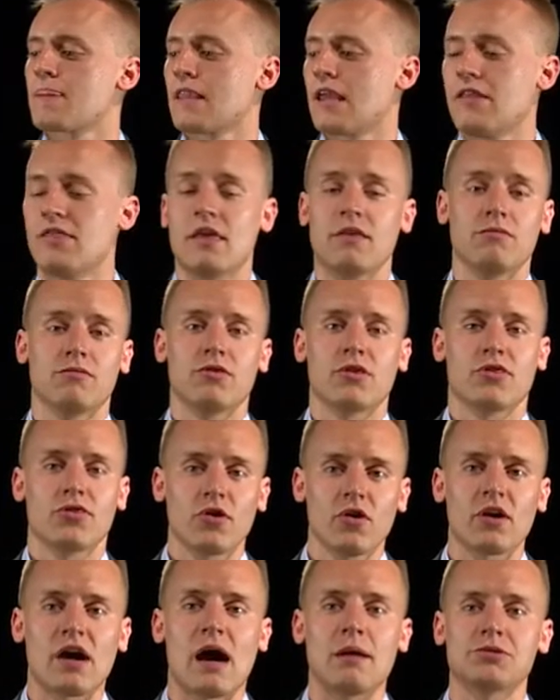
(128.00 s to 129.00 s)
And then the
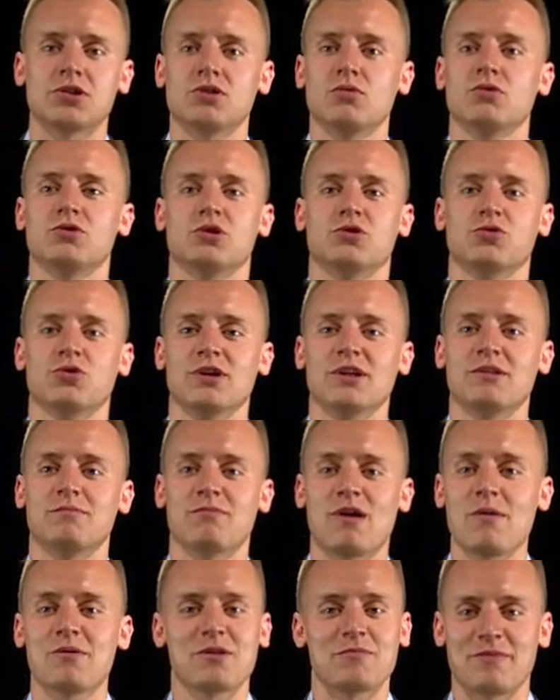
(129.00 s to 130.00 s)
third option, which is really
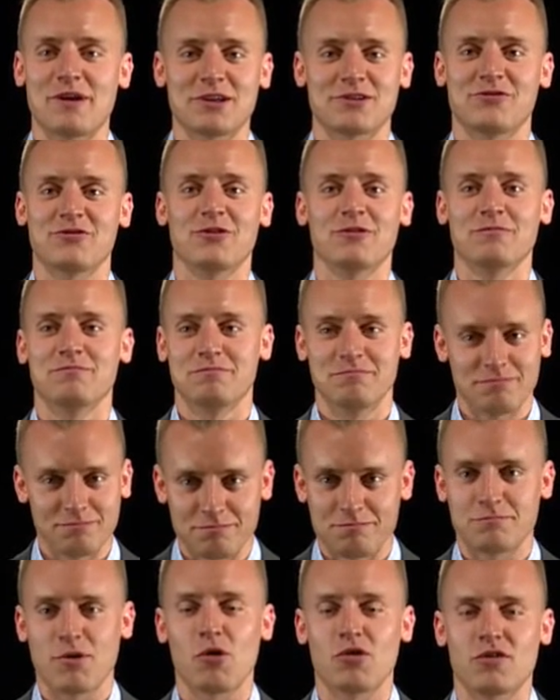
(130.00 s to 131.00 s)
probably the best for
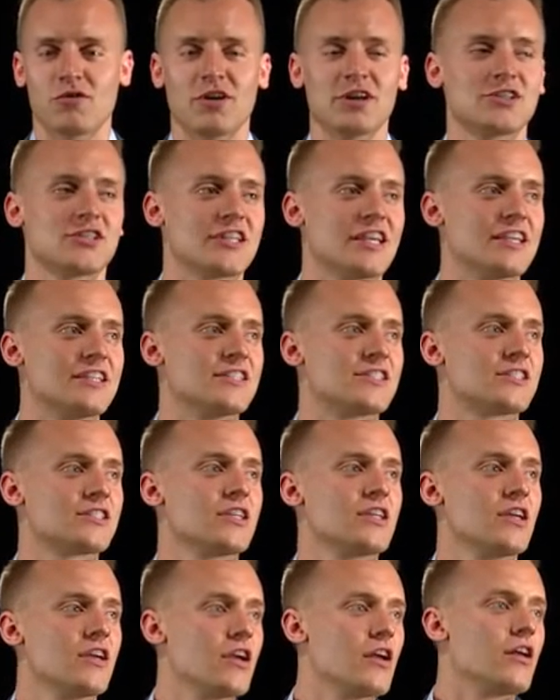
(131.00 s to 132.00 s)
both of us, is
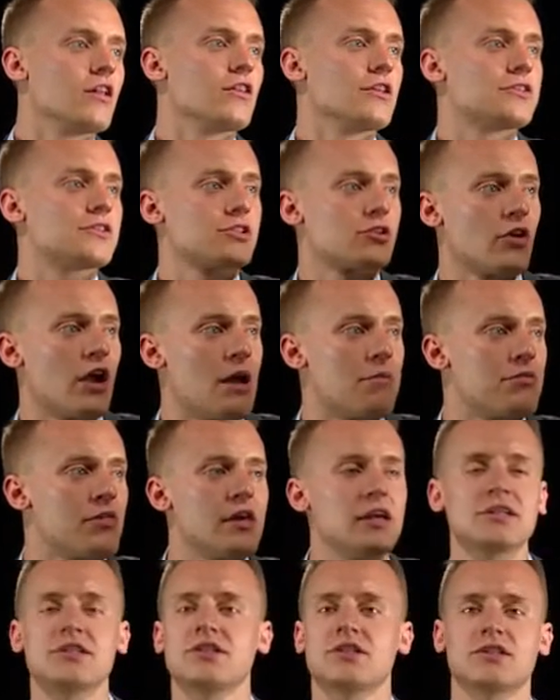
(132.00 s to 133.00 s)
let's scrap
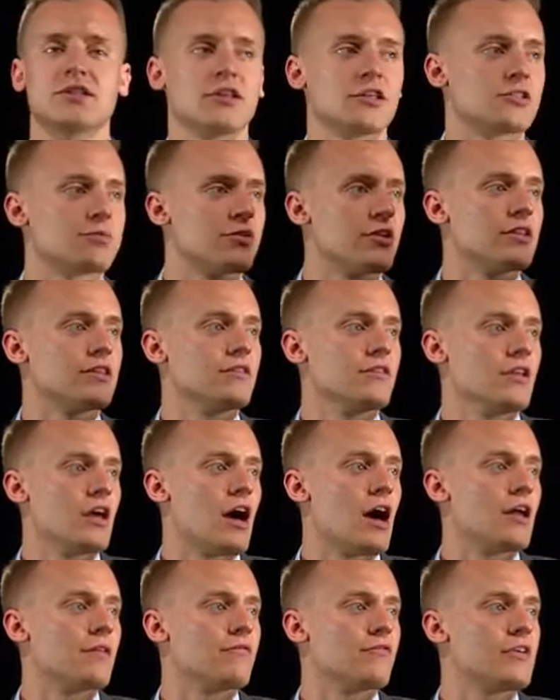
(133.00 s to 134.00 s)
this, let's put
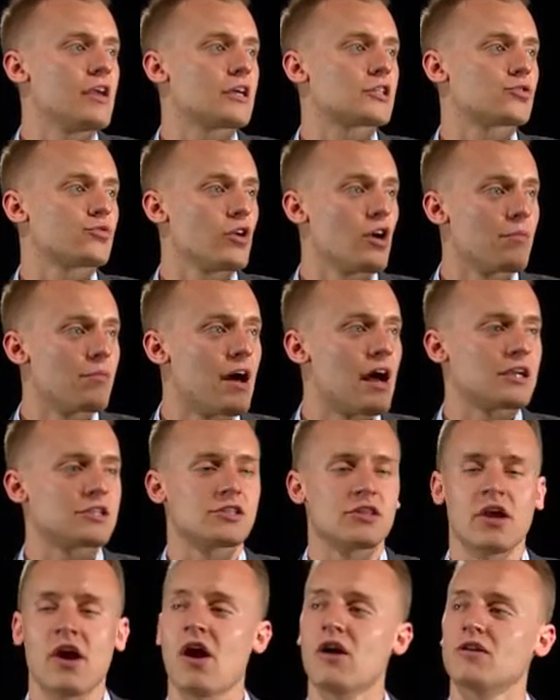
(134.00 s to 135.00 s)
a VxRail box
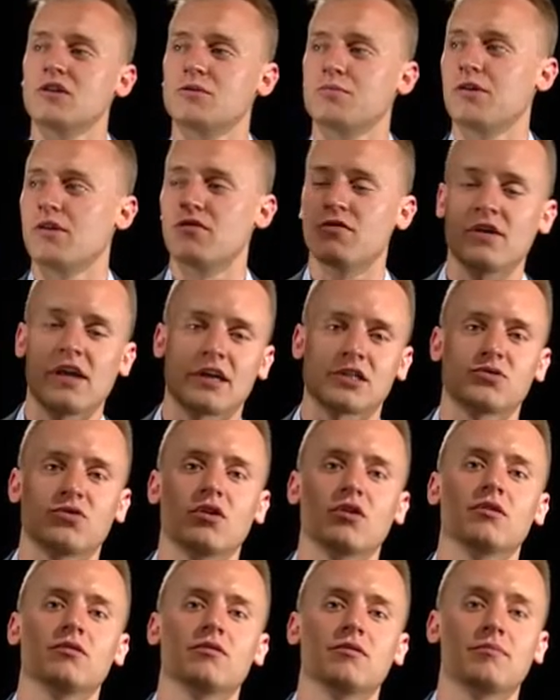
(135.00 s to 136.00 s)
there, let's put a
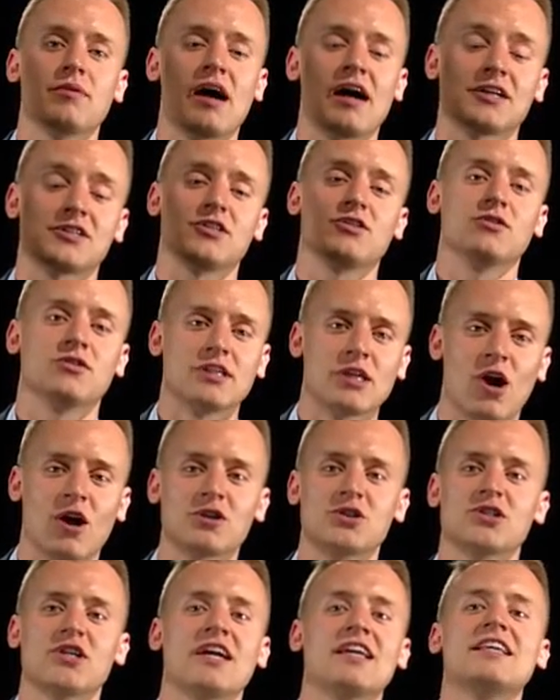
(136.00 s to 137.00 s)
VxRail box in their DR
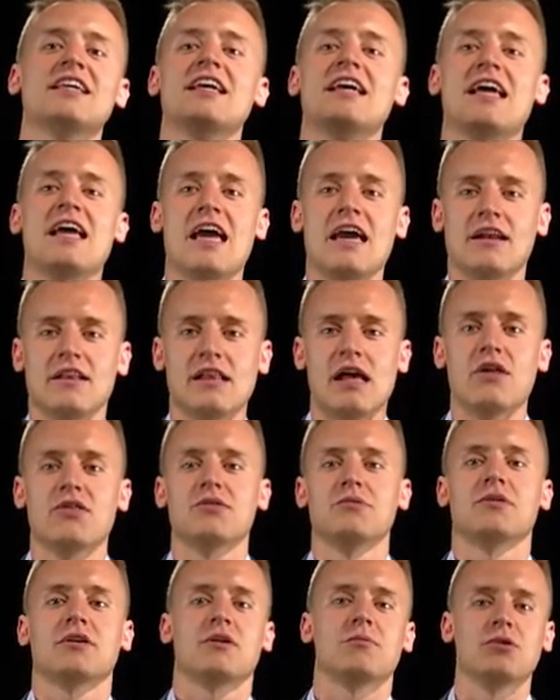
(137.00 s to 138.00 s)
site and allow them
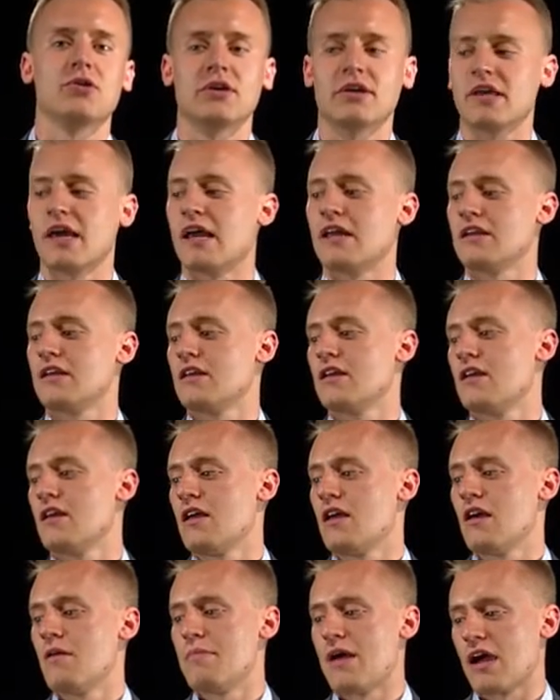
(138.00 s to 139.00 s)
to communicate
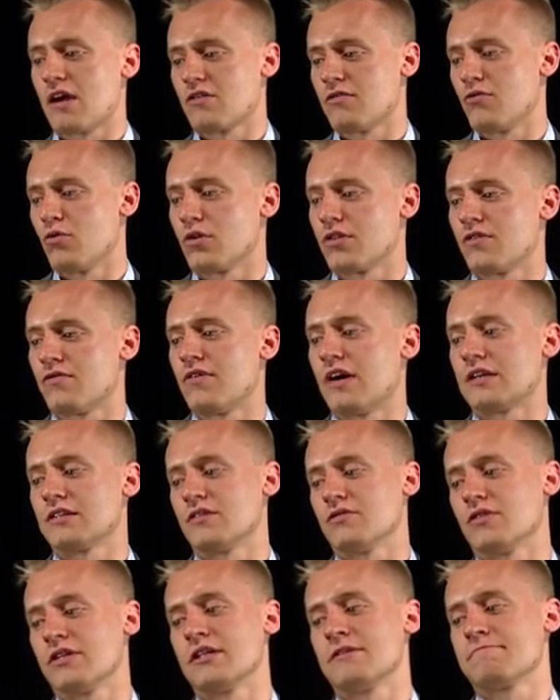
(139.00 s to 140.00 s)
back and forth
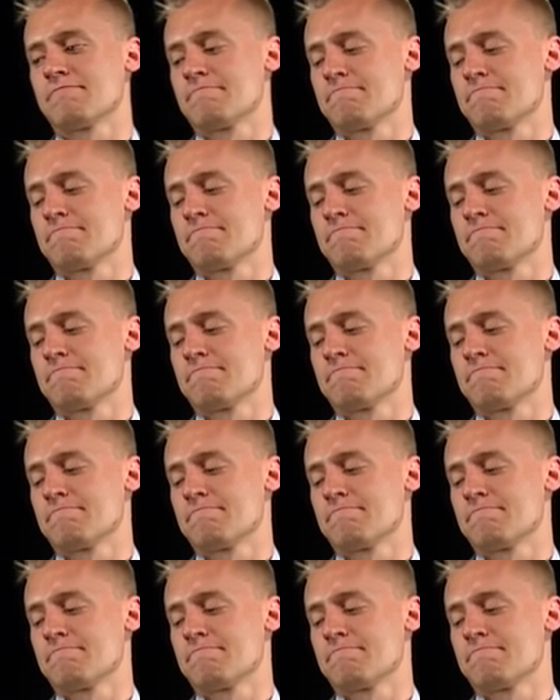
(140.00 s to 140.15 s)
effectively.